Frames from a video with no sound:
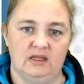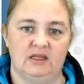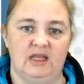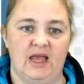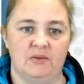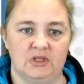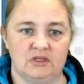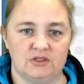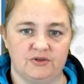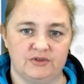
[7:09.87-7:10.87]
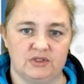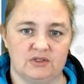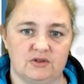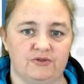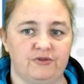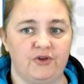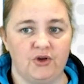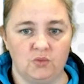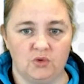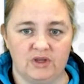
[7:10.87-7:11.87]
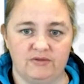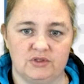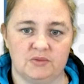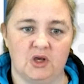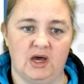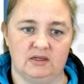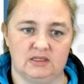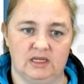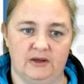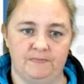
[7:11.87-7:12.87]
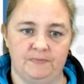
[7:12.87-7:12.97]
The ambulance officers on the phone will give you some guidance here.